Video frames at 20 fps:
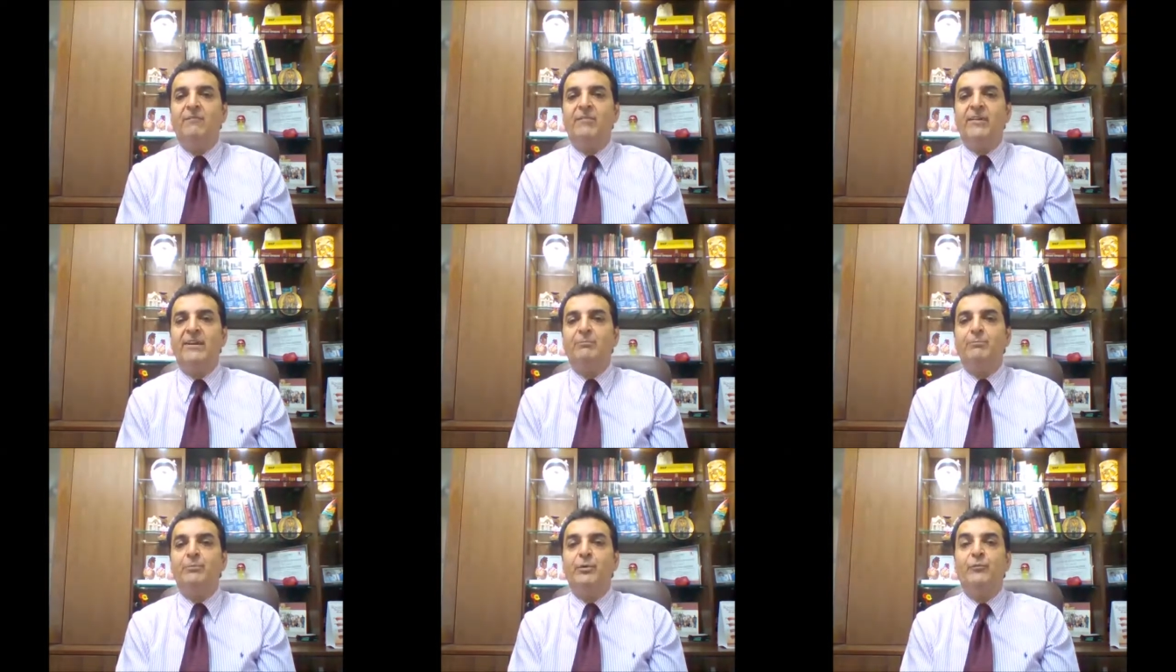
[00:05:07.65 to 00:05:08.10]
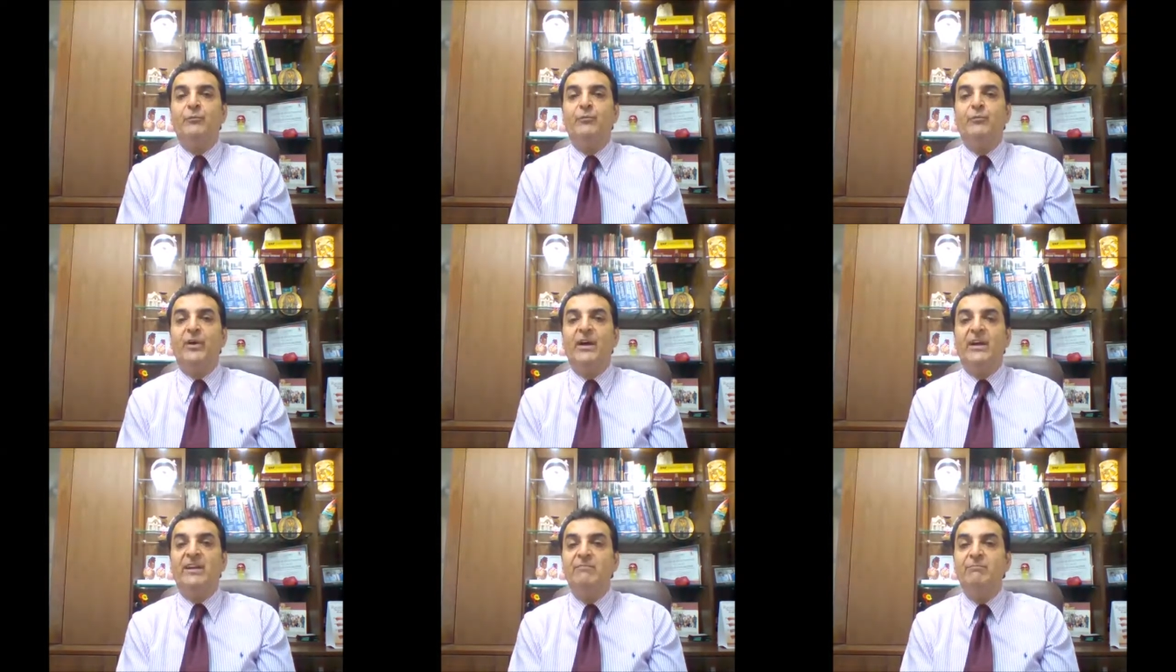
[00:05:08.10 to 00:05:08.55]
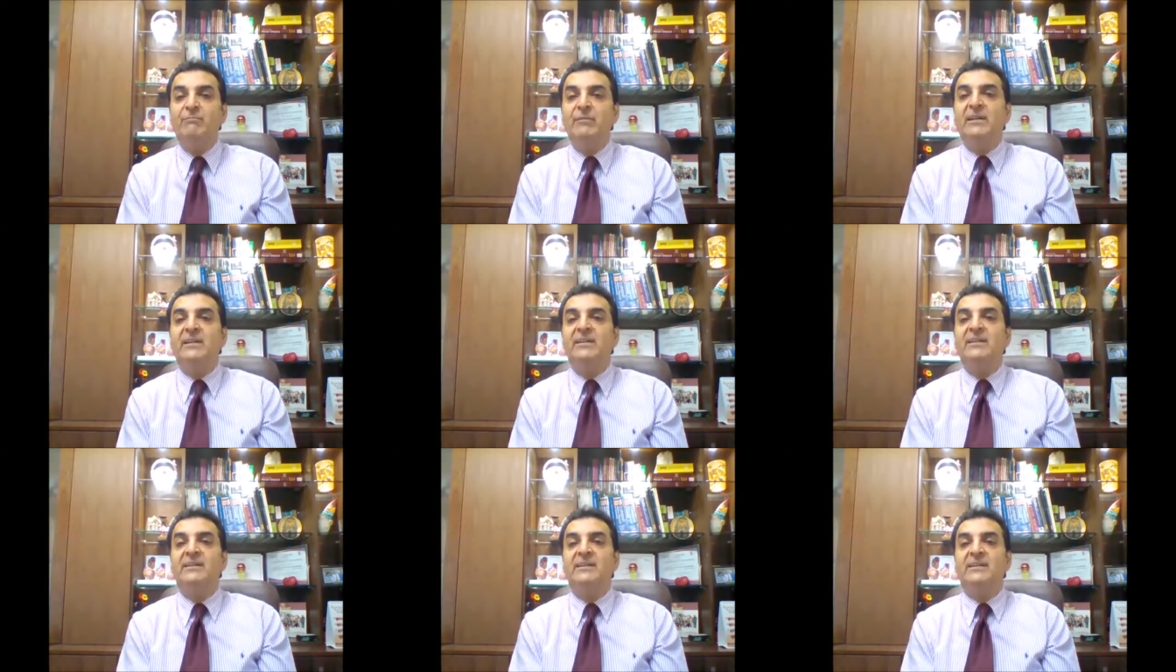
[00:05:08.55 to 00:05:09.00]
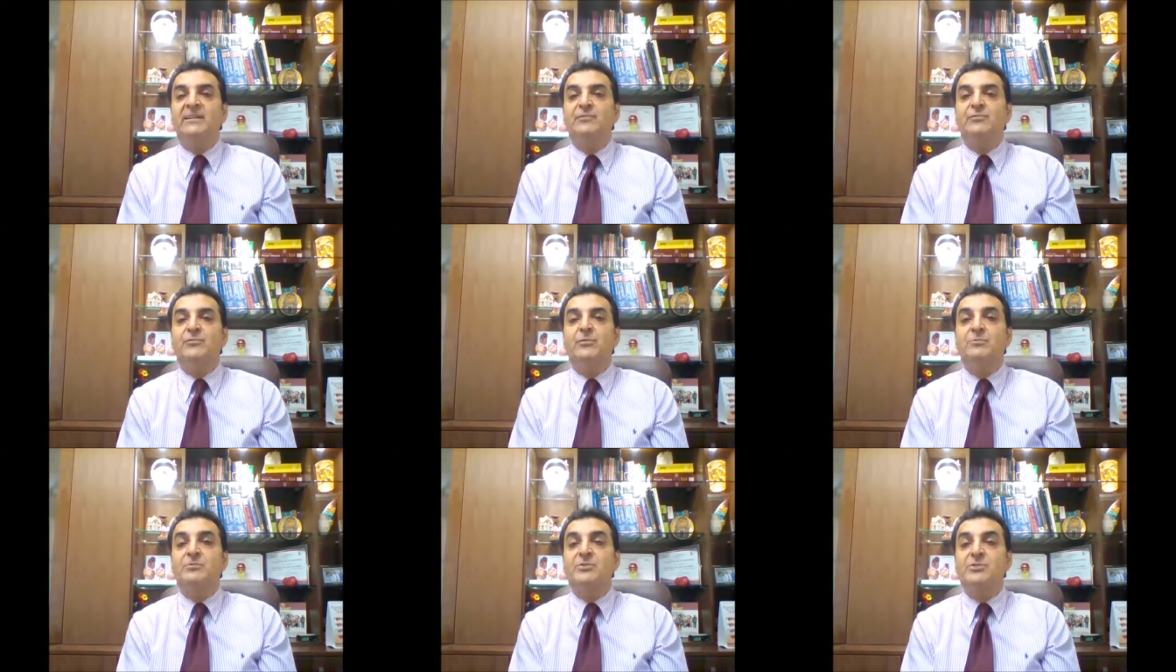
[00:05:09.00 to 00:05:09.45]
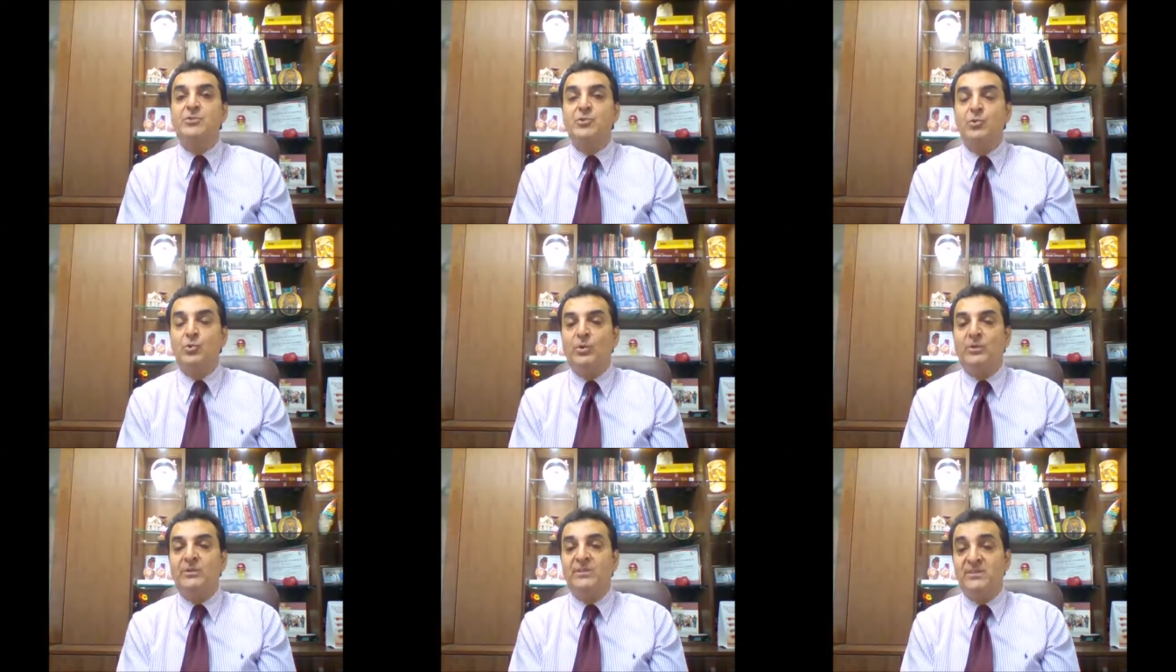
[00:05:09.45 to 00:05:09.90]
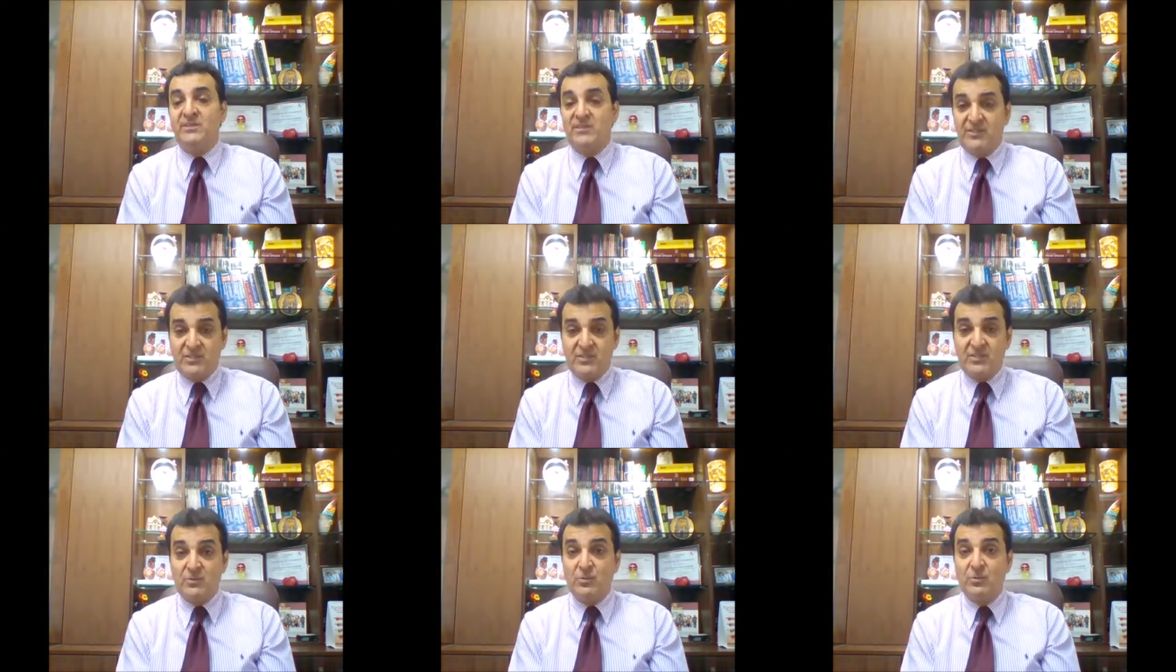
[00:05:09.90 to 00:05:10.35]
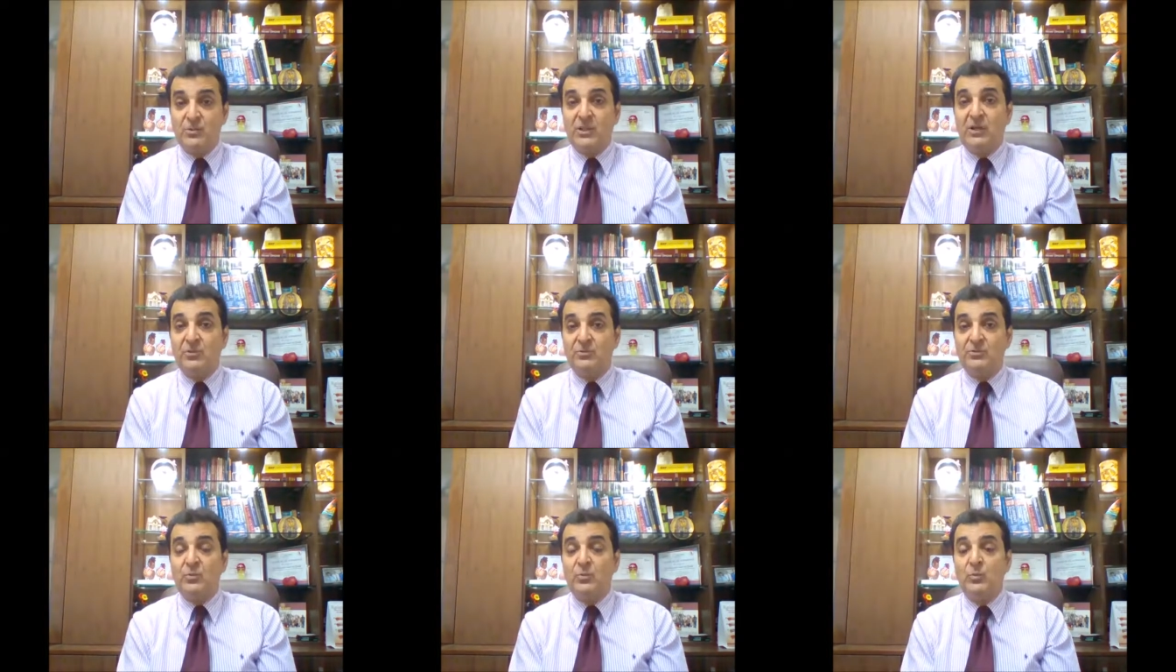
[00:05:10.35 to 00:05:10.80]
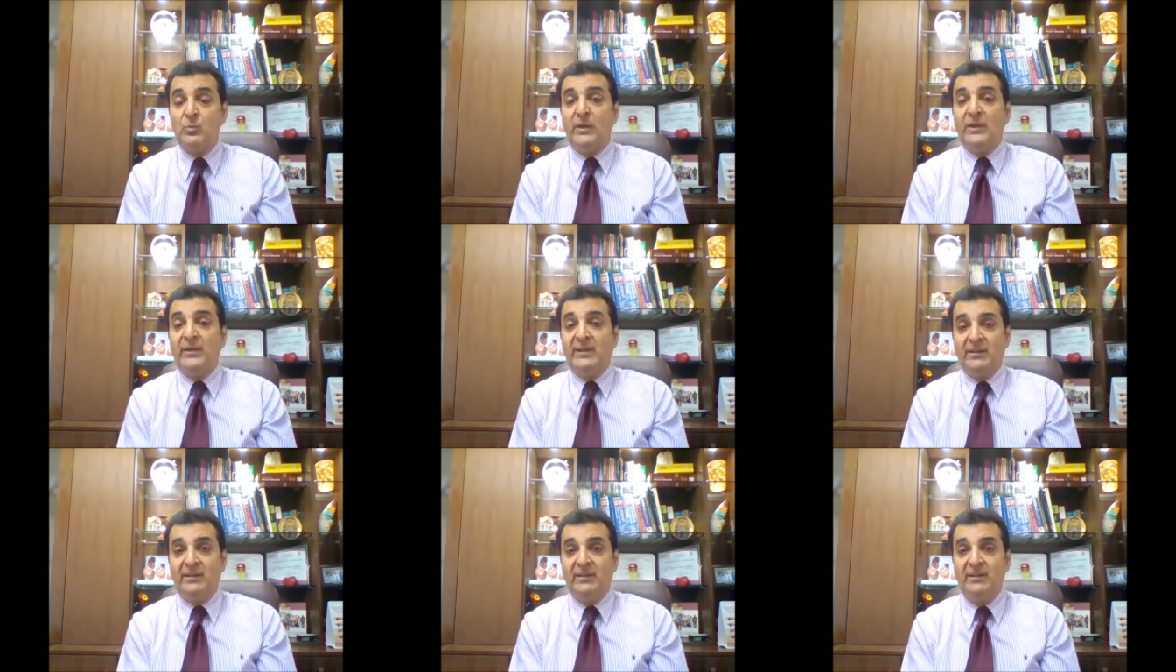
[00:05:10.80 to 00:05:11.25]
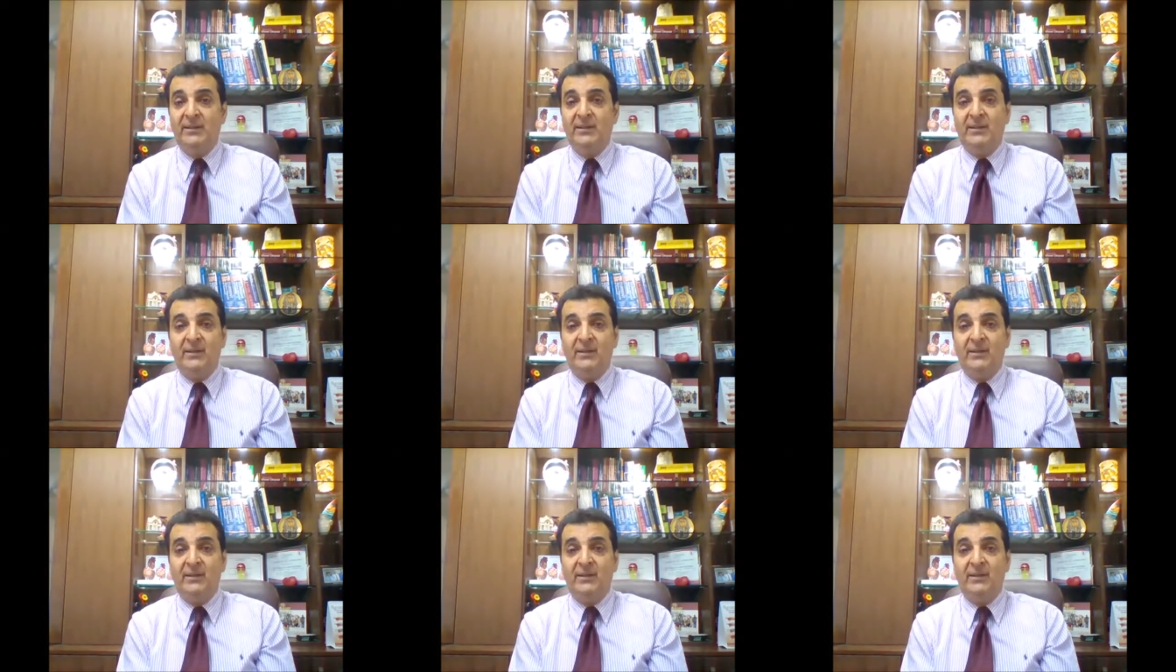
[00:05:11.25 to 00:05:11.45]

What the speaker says: 5.5 million deaths from stroke. This is 2001.